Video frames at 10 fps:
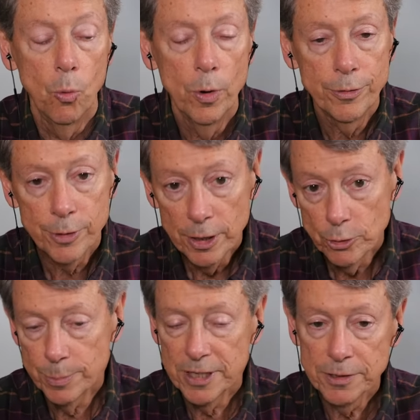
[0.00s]
with regard
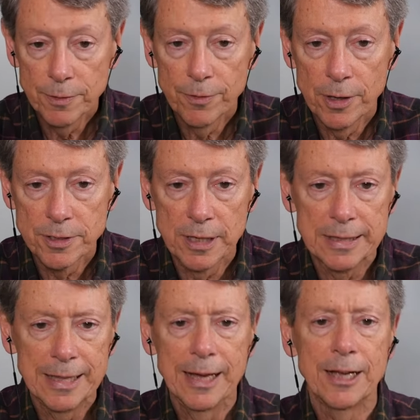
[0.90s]
to obsessive thoughts
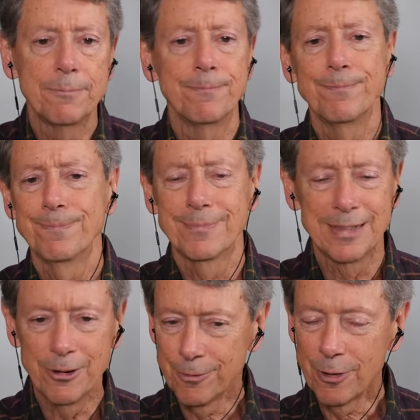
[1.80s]
like that,
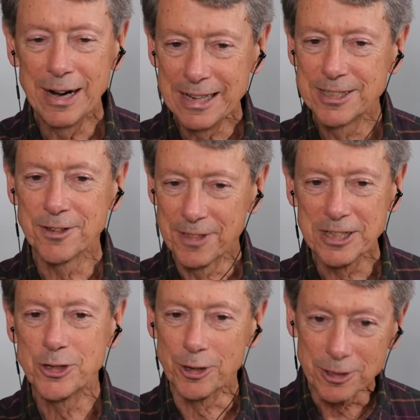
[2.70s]
there are varieties of
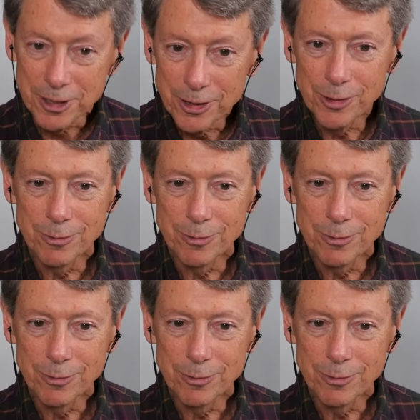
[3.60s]
things you could do.